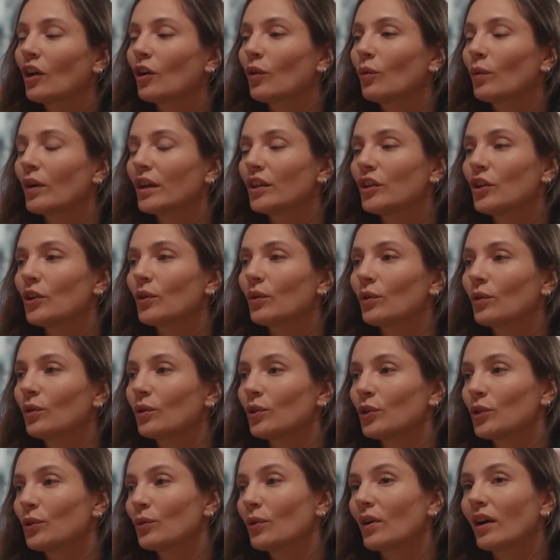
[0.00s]
when
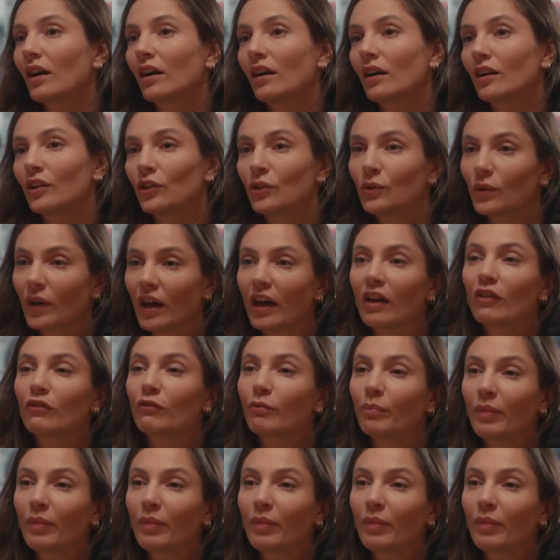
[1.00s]
you have